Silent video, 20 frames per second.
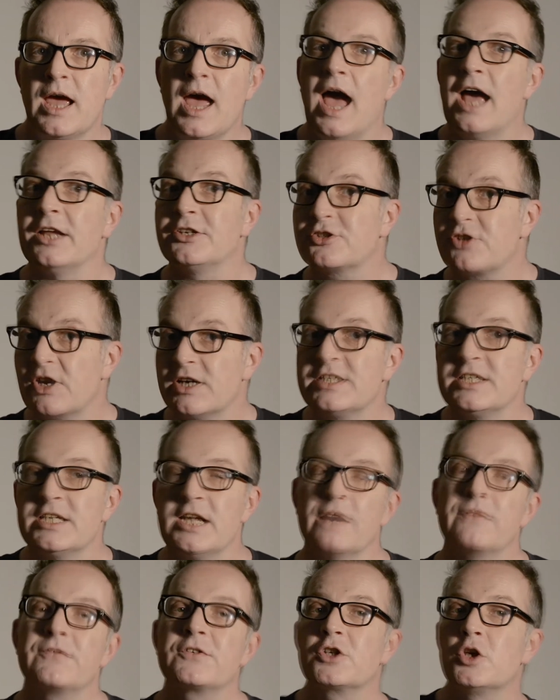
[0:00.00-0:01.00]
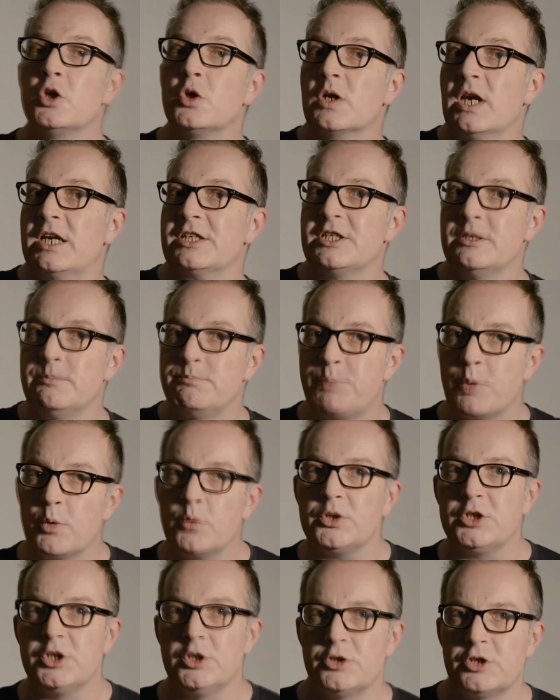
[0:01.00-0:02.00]
And strange enough, Google actually
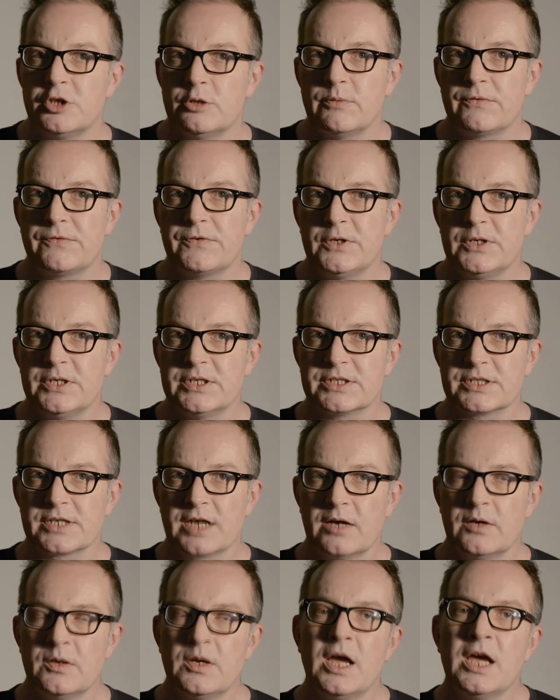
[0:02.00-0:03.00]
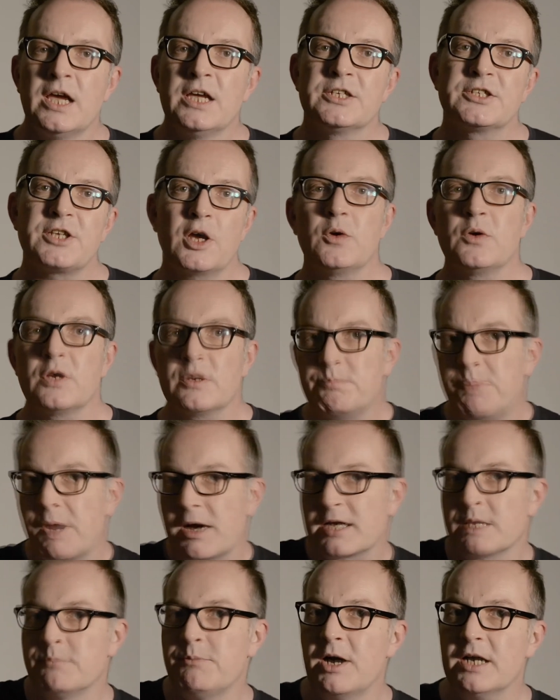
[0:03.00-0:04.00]
bought YouTube a few years ago. So by
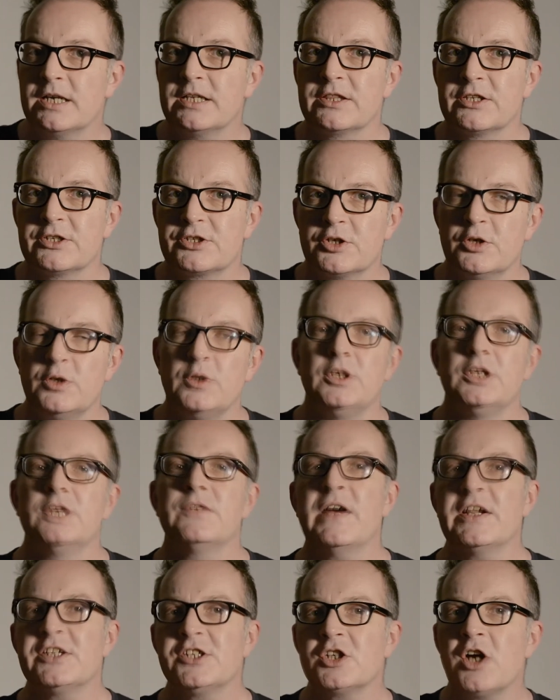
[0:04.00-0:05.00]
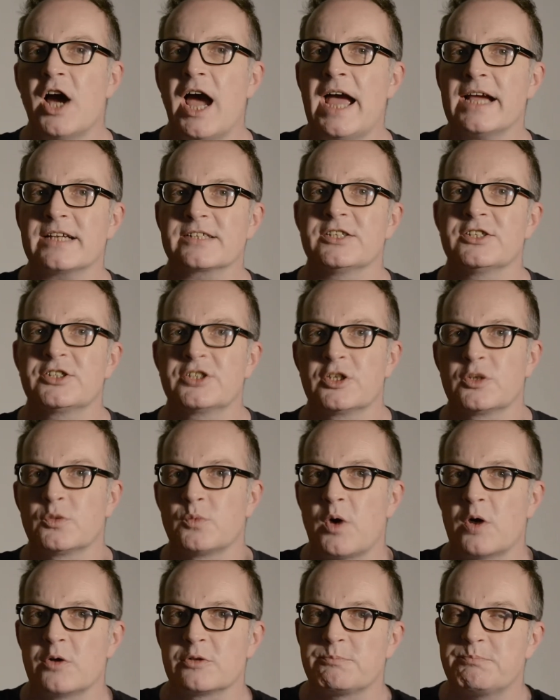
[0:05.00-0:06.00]
combining the two, you've actually got access to the
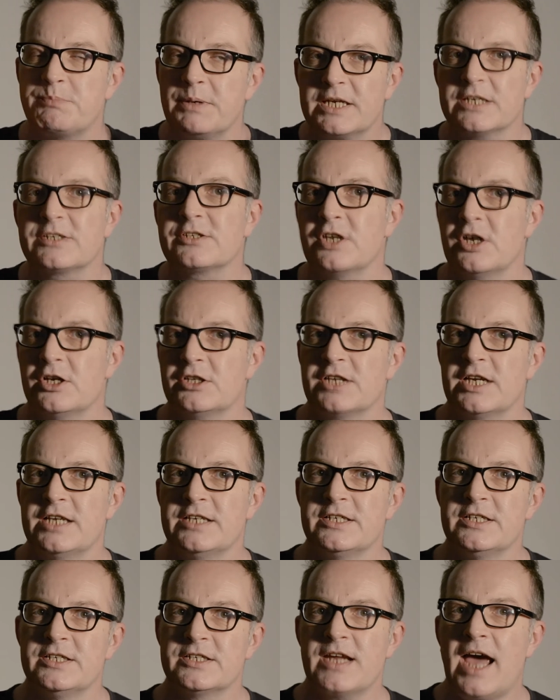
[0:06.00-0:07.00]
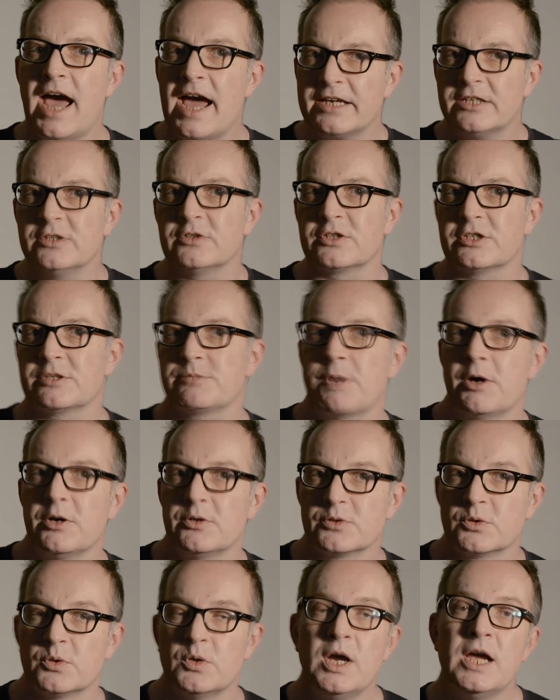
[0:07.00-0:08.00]
world's biggest search engines at your
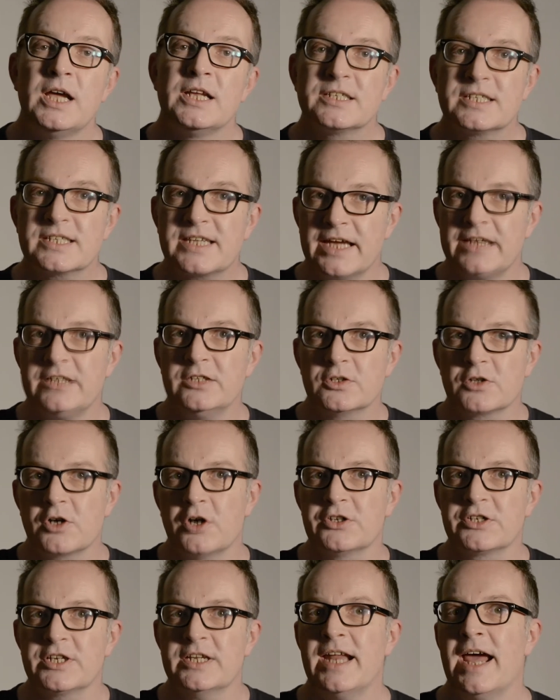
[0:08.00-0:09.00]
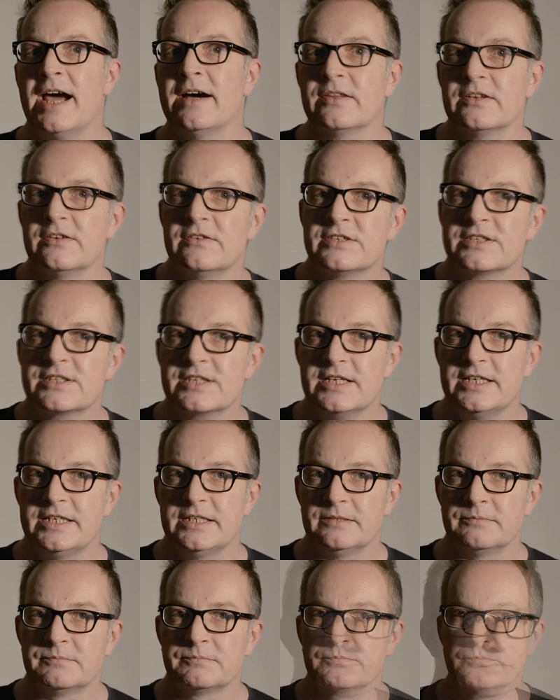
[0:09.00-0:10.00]
disposal to get your content out there and
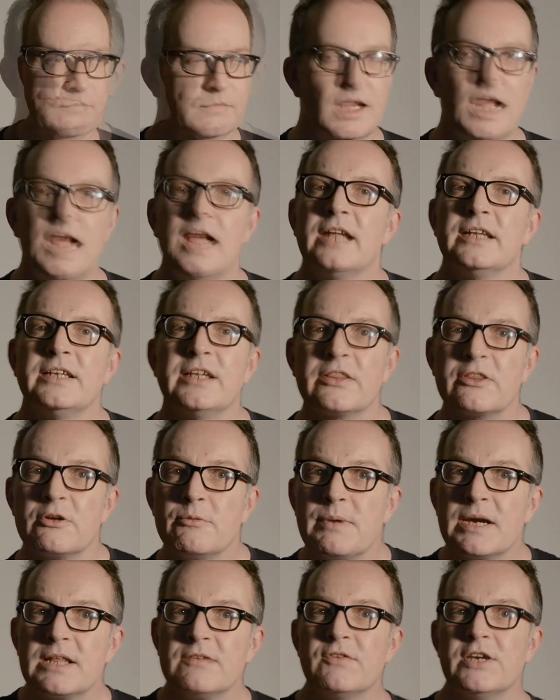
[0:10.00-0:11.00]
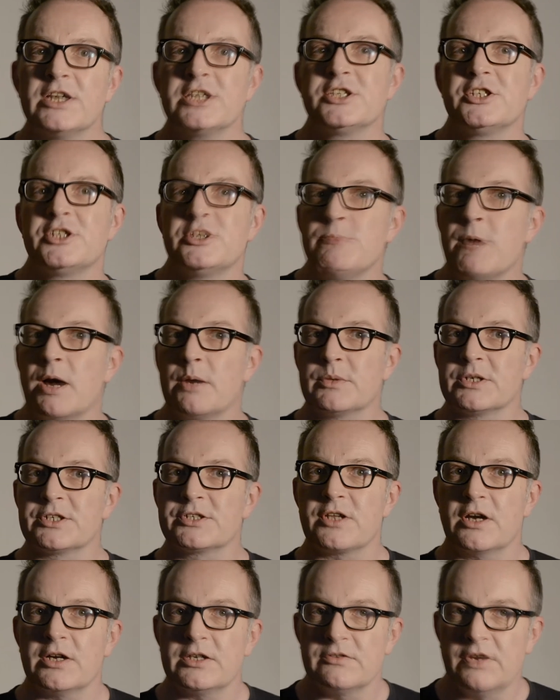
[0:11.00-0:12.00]
seen. Now there are many reasons you might want to
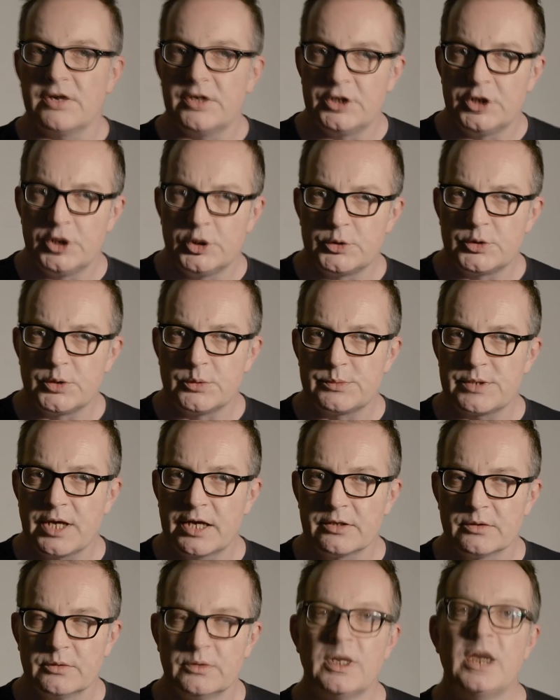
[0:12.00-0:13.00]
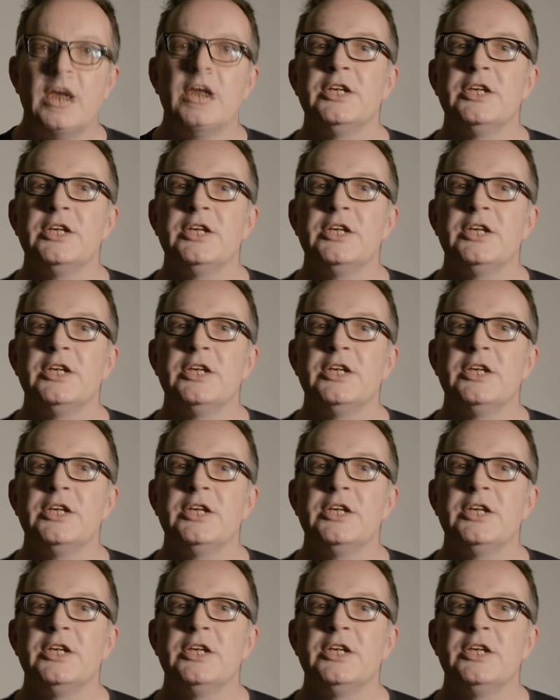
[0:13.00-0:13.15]
start your own YouTube channel.